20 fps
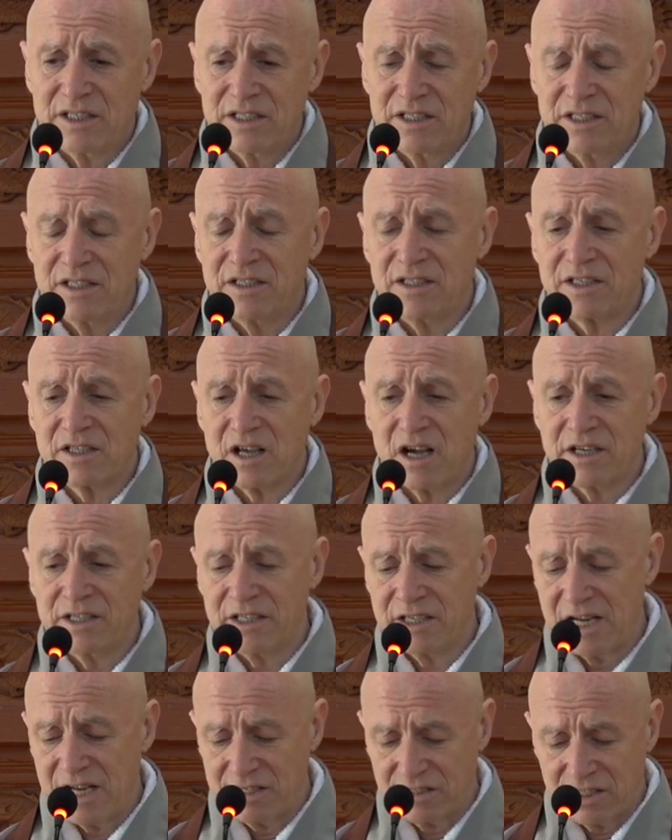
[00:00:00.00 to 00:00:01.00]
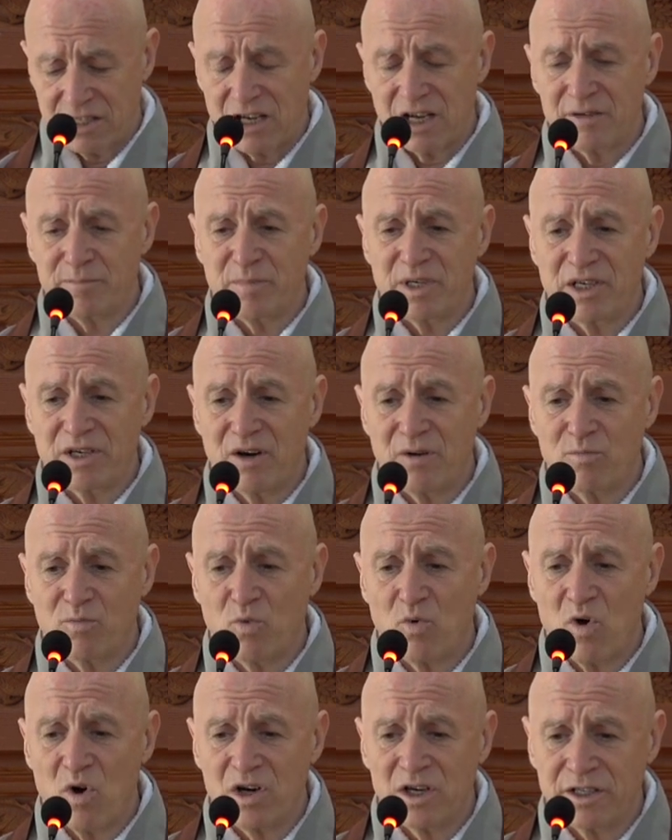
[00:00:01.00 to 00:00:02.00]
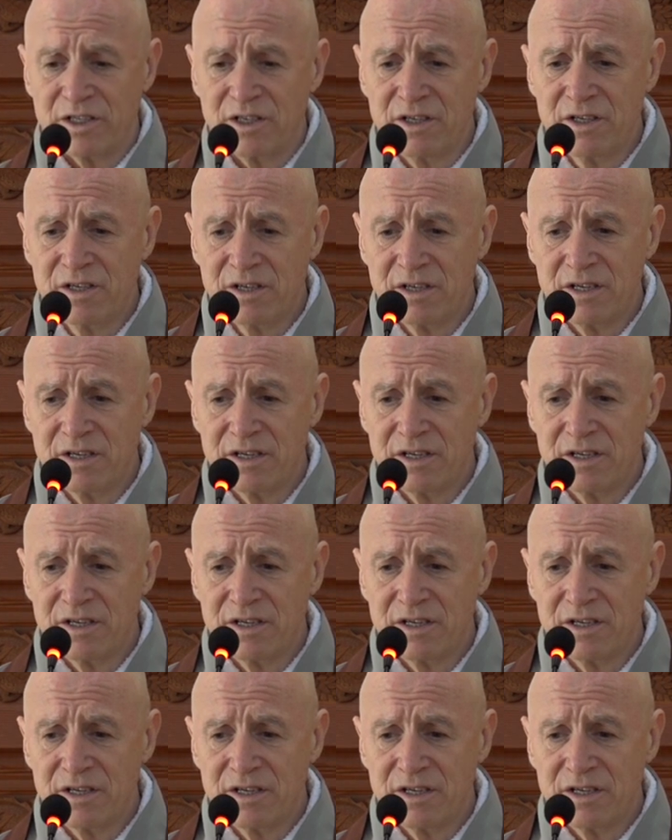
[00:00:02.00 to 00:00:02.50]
Inside and outside become one.